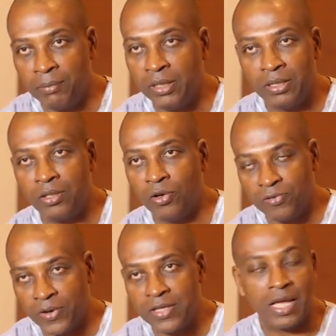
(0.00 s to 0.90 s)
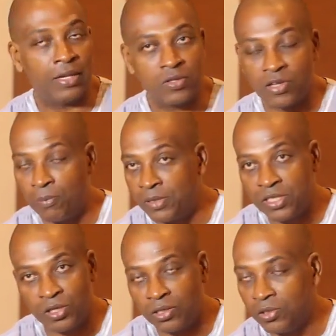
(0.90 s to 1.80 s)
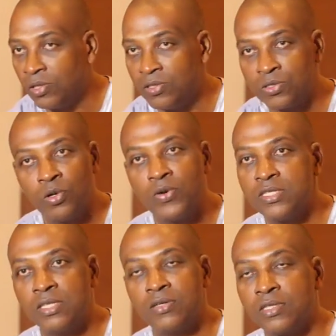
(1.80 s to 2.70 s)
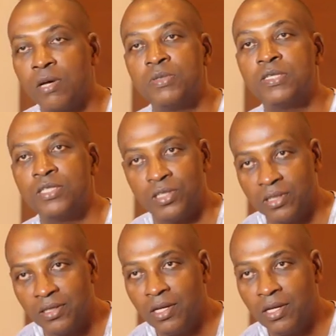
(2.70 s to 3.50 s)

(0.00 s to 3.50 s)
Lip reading: I mean, your friends, and there was competition, there was no question there was competition.